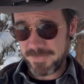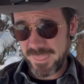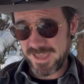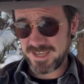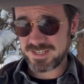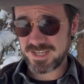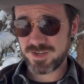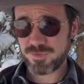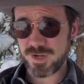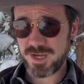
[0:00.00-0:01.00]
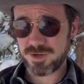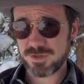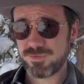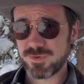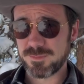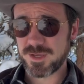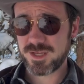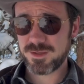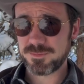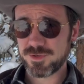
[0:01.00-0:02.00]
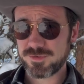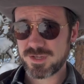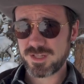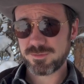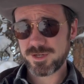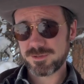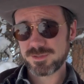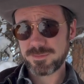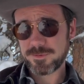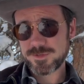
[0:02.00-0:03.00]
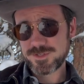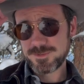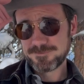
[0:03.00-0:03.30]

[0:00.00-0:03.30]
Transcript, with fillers: And for now, from beautiful Colorado, let me wish you